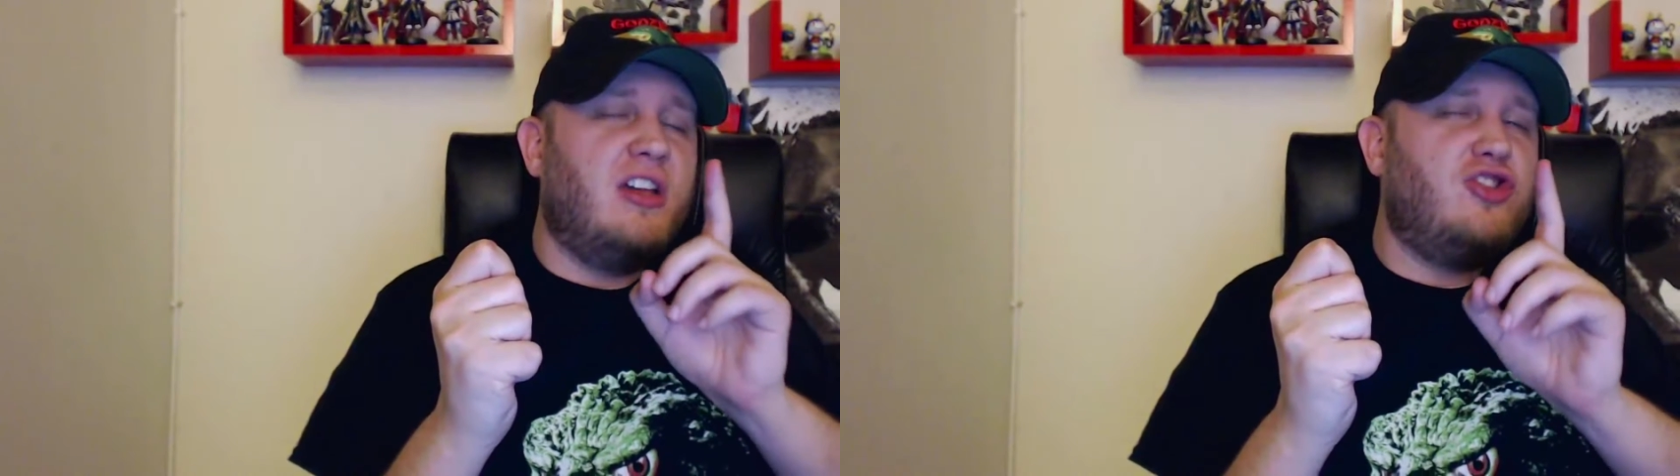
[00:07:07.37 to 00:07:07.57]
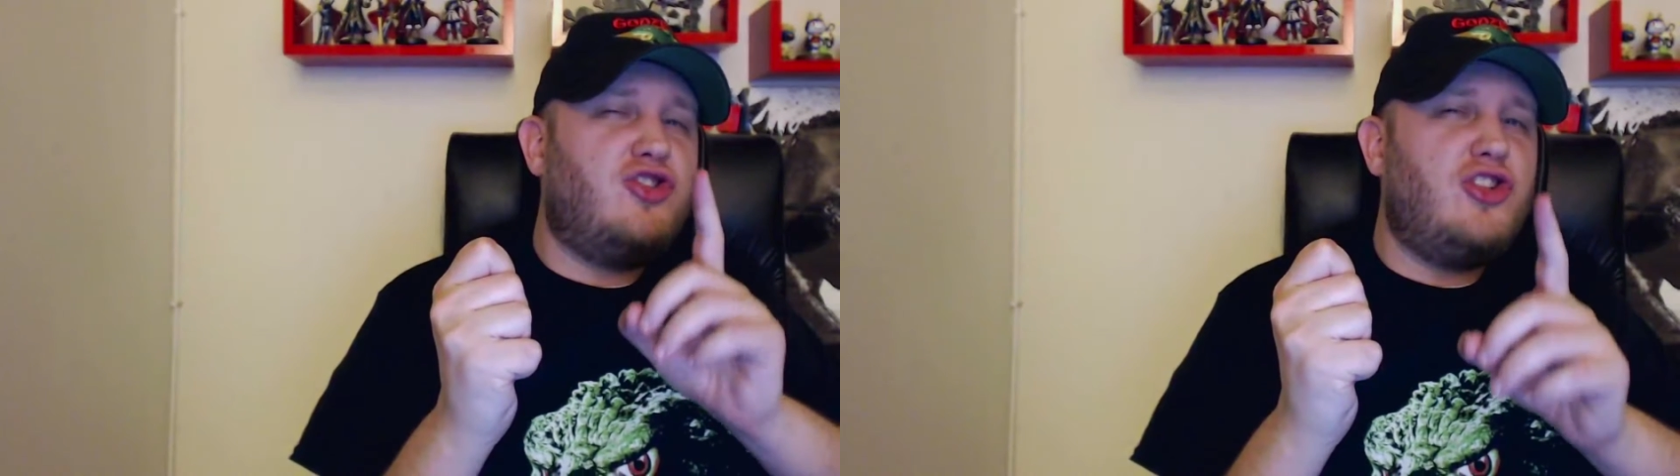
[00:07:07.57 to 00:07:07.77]

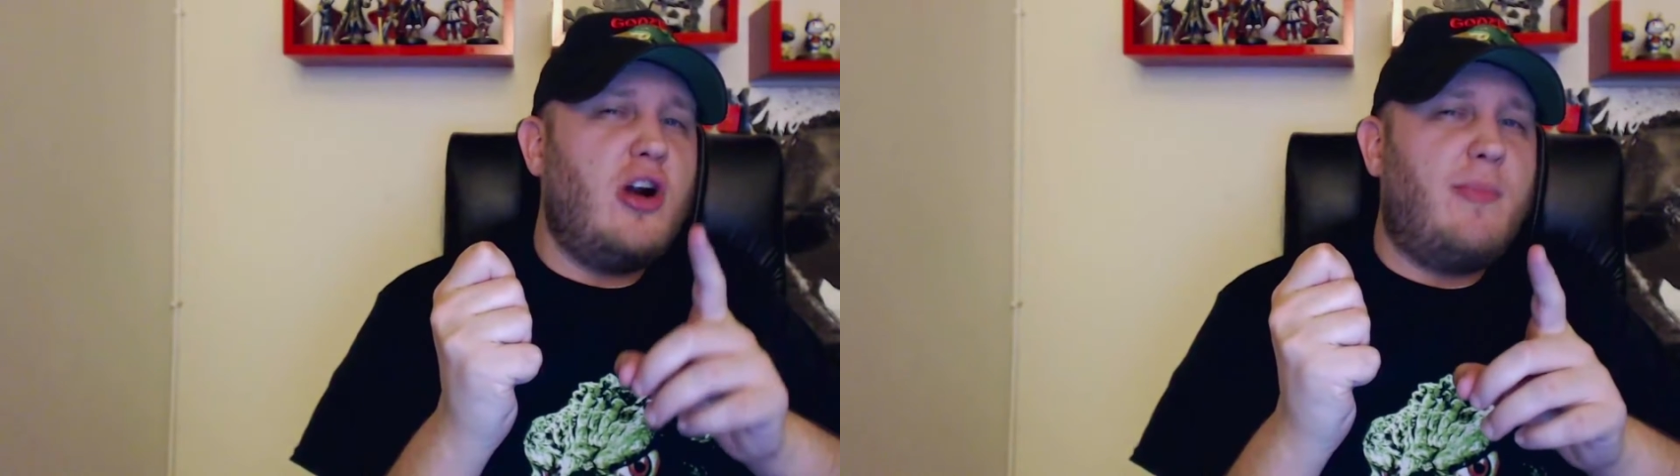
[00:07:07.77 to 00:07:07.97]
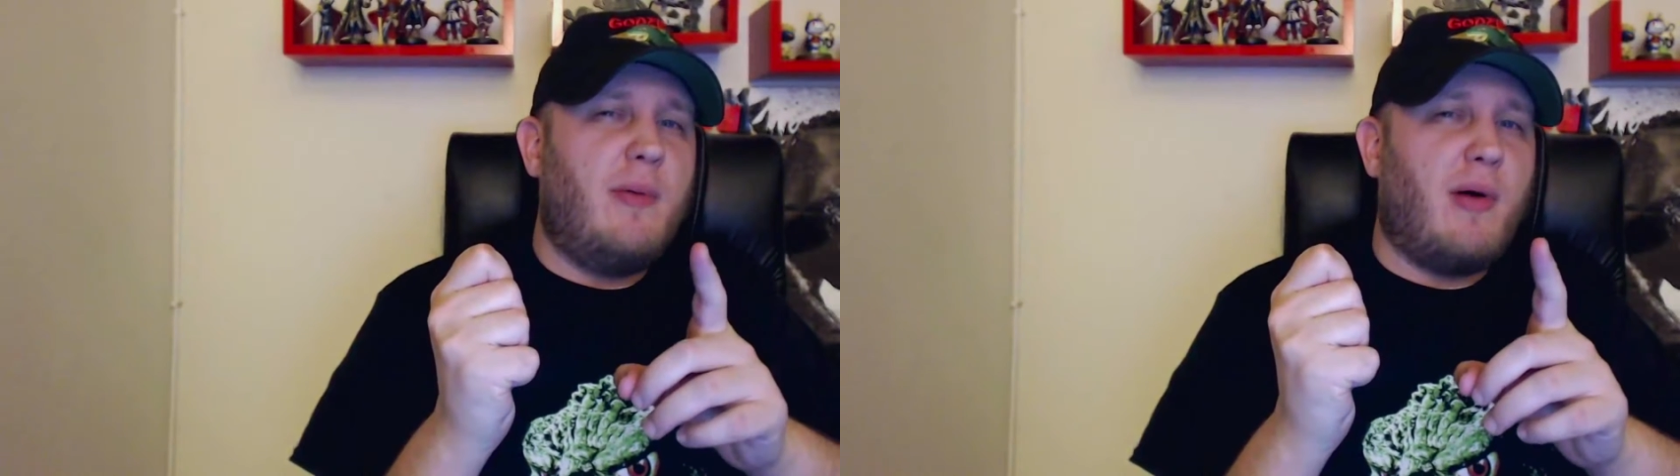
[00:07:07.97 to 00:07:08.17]

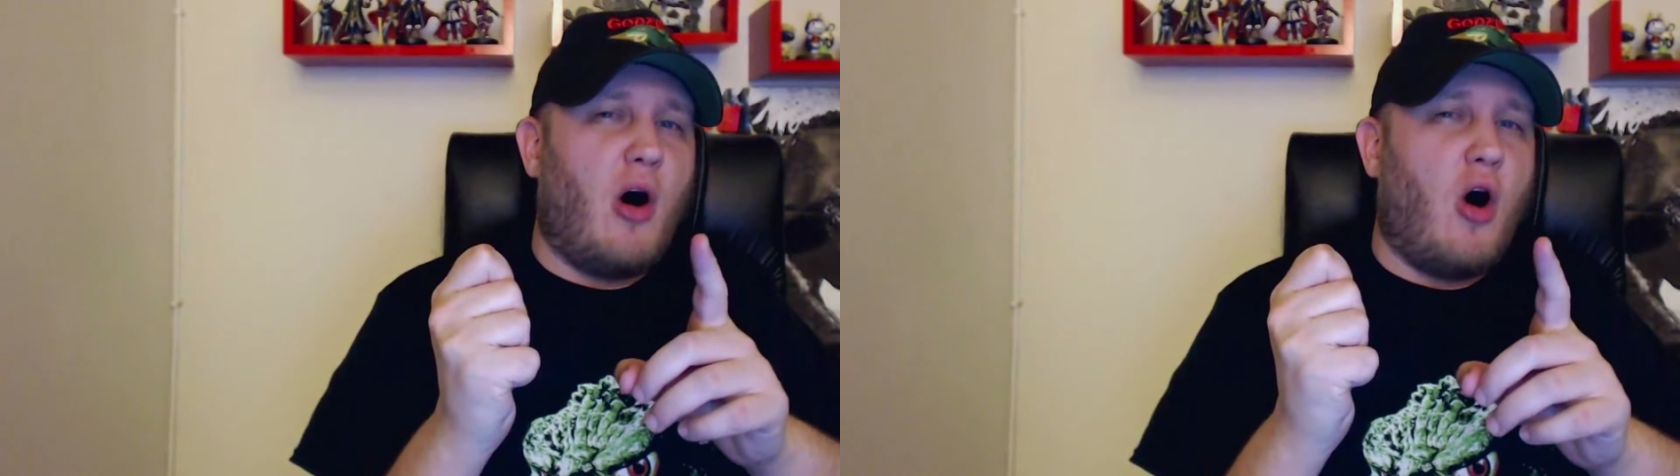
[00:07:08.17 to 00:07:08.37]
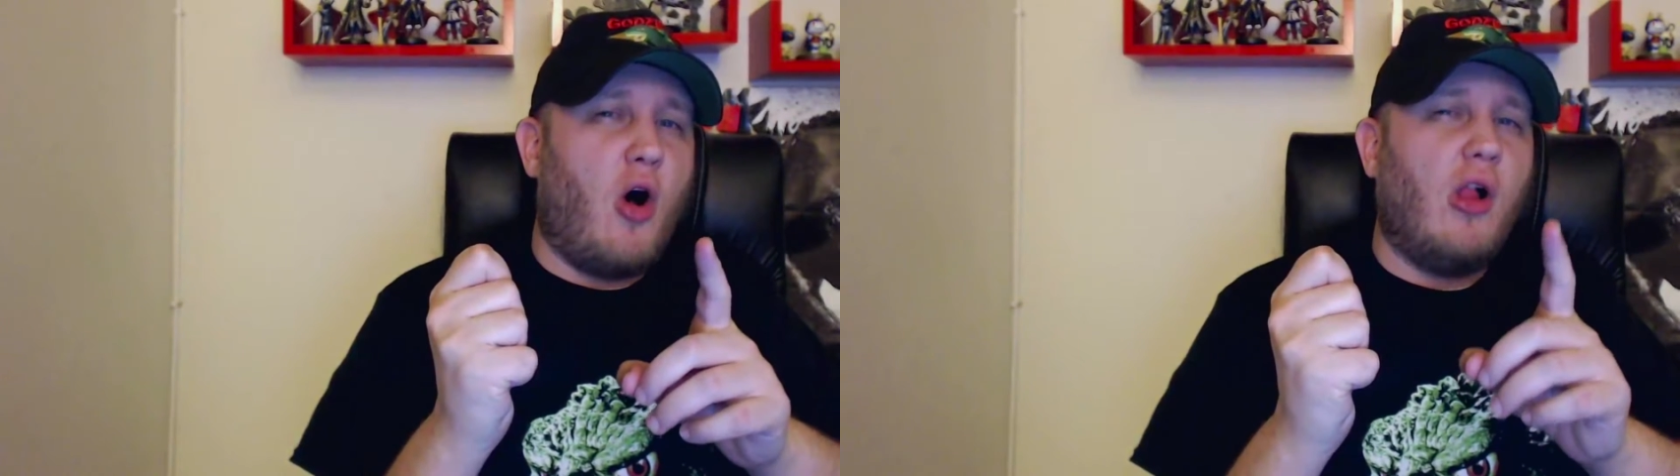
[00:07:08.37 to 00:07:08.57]
Super
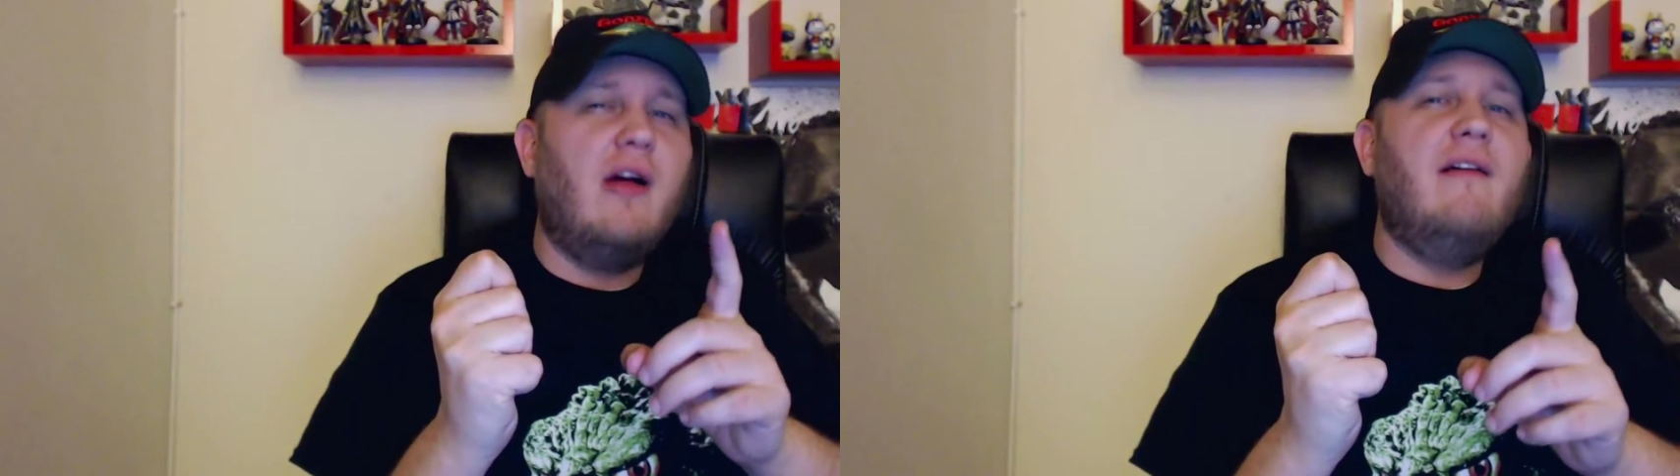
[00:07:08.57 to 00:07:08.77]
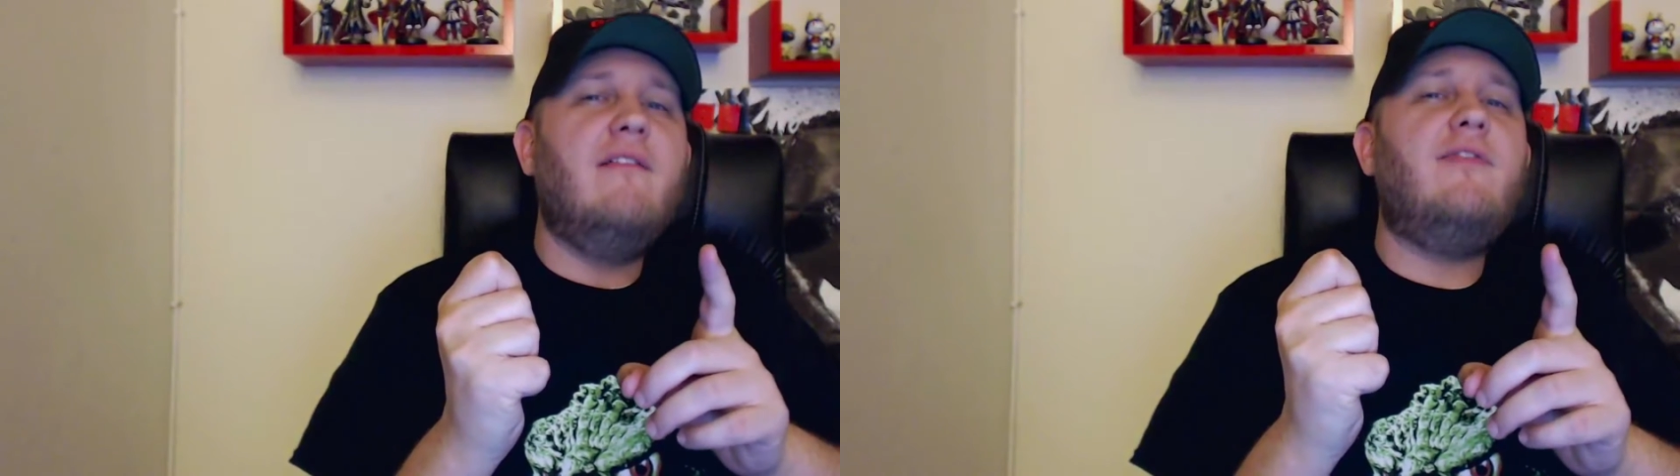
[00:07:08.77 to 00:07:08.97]
Bowl